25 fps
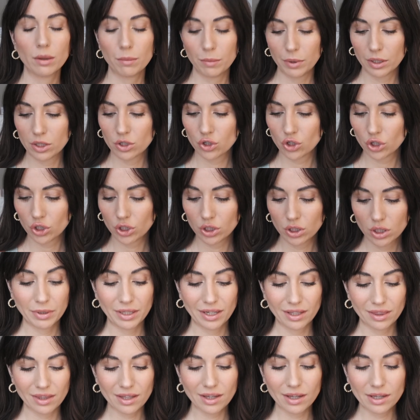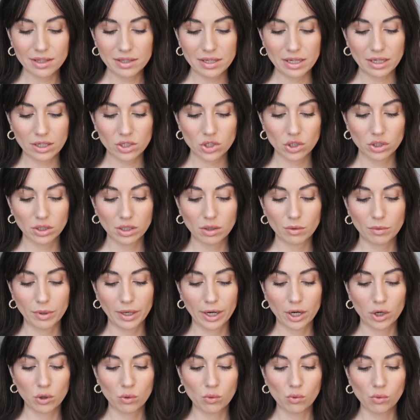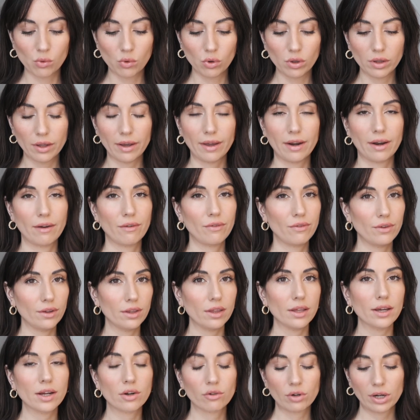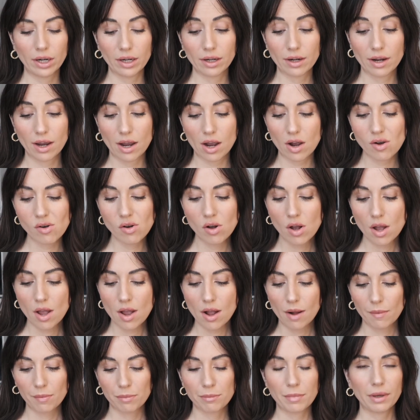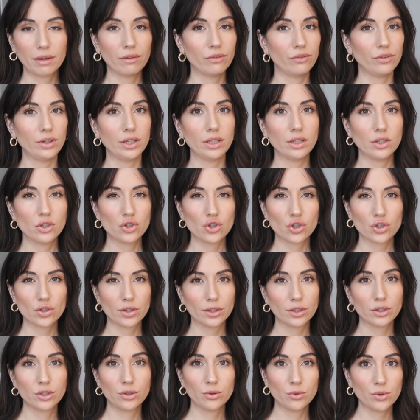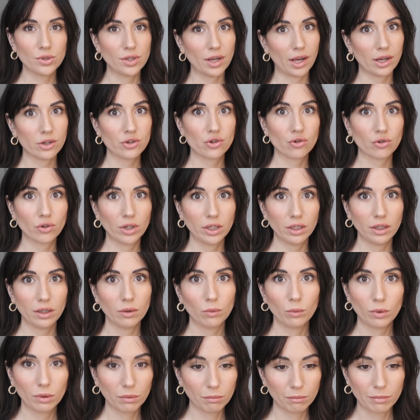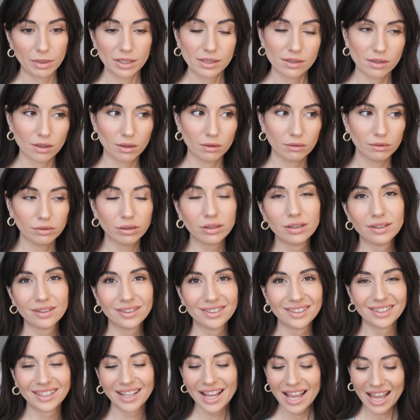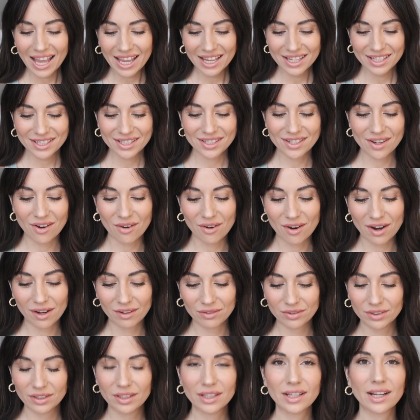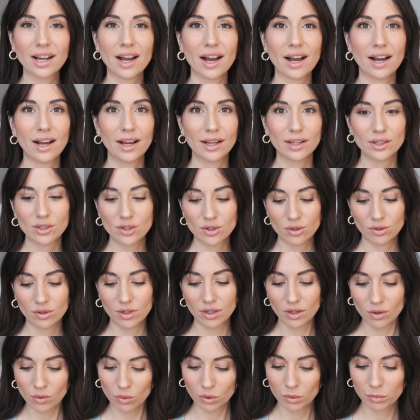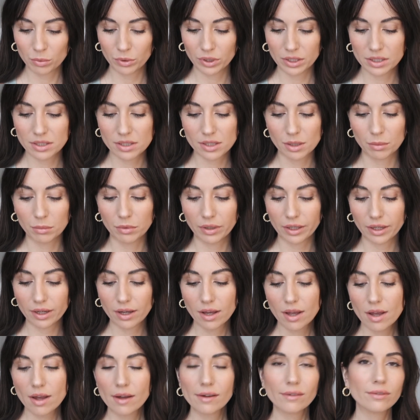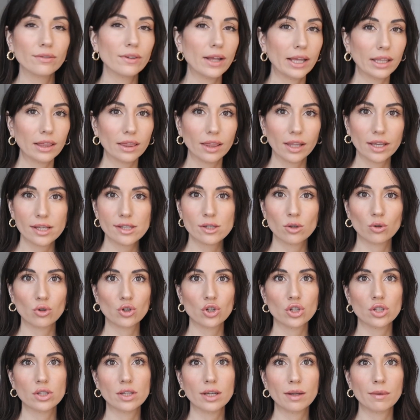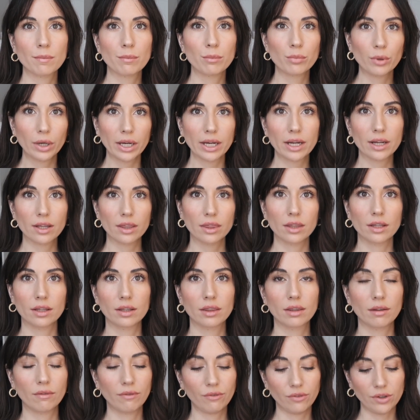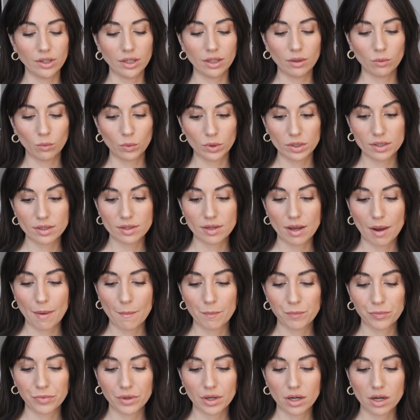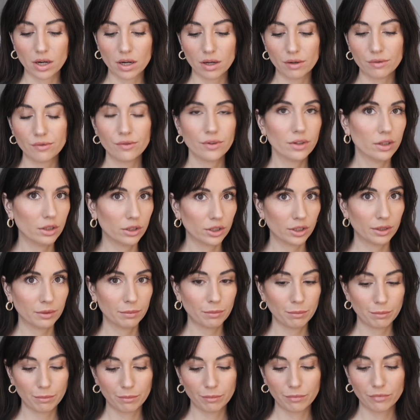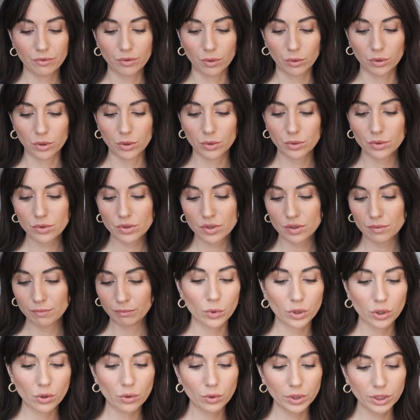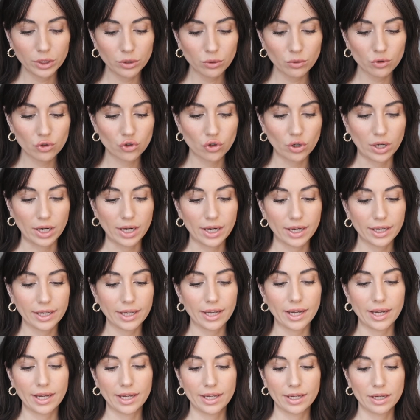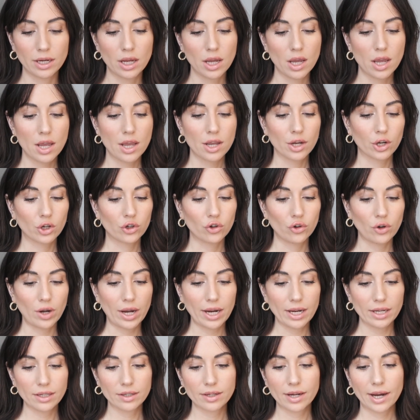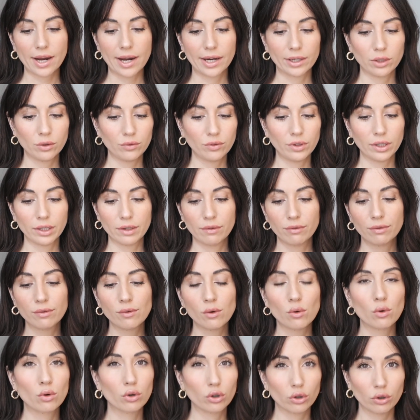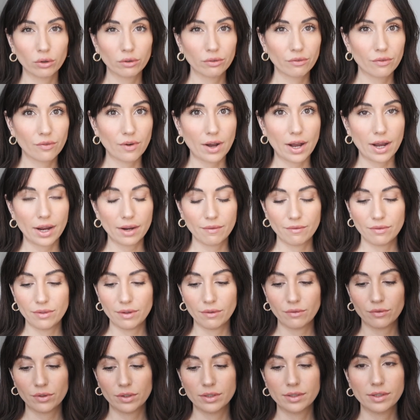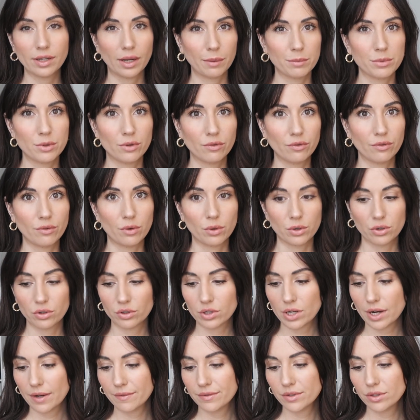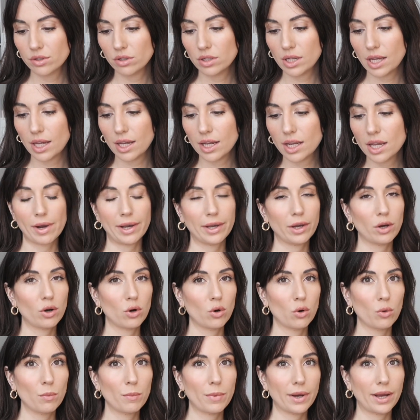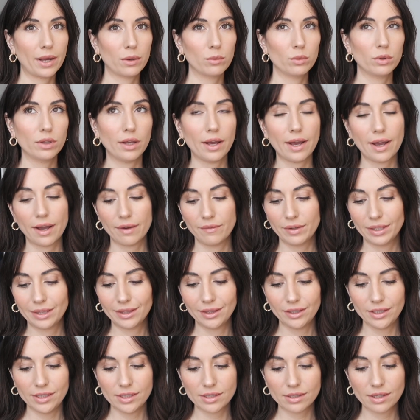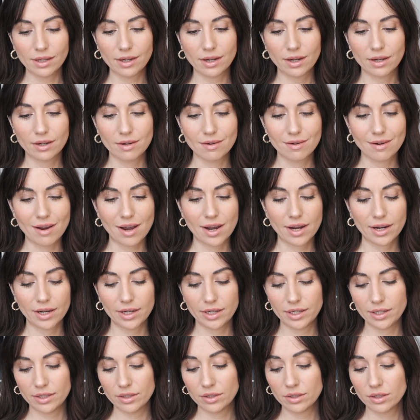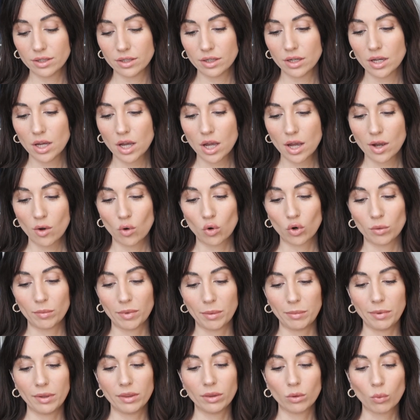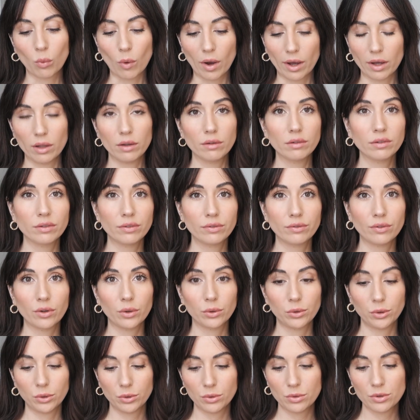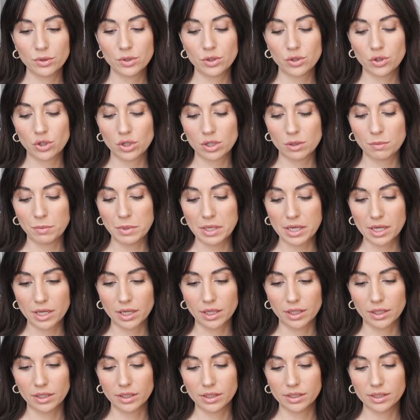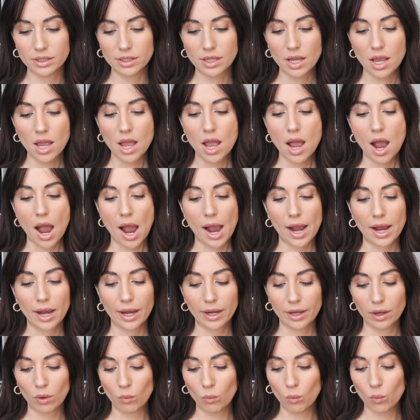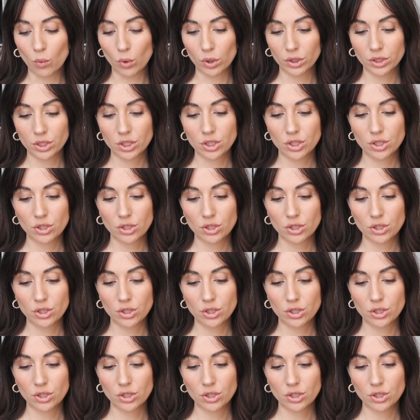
the picture. But I think it's actually quite cool, and I feel like right now my feed is just like too saturated with myself. So I feel like I should incorporate some like flat lays or just like break the feed with some filler photos. We're going to try and create kind of like 4 or 5 different types of photographs today. I hope I will have at least like 9 or maybe 12 photos, just because I want